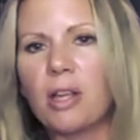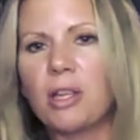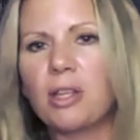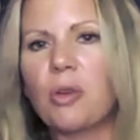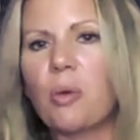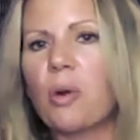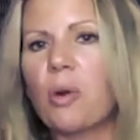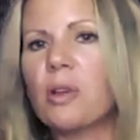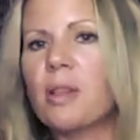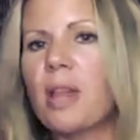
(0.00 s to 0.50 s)

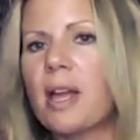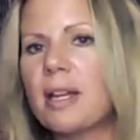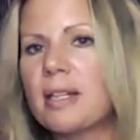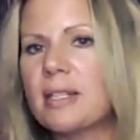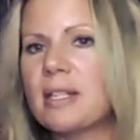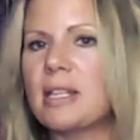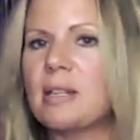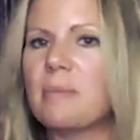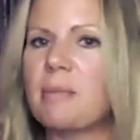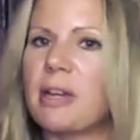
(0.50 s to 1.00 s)
your
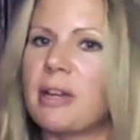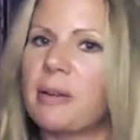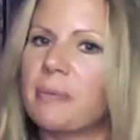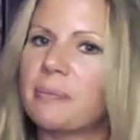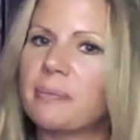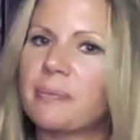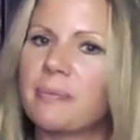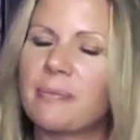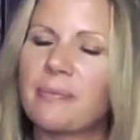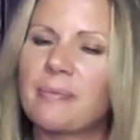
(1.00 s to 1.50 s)
legacy to be
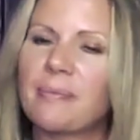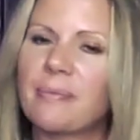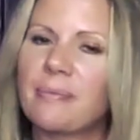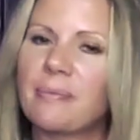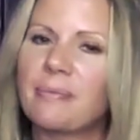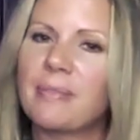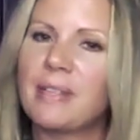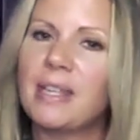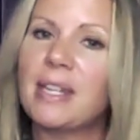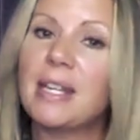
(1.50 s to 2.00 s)

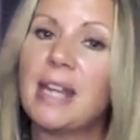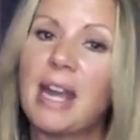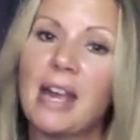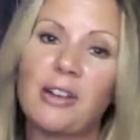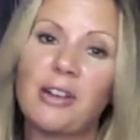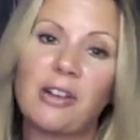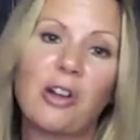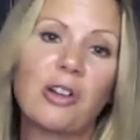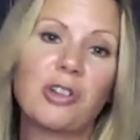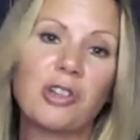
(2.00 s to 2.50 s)
in
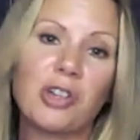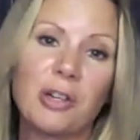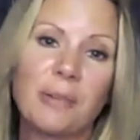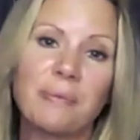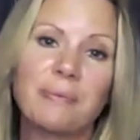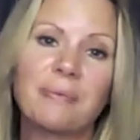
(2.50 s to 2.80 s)
agriculture?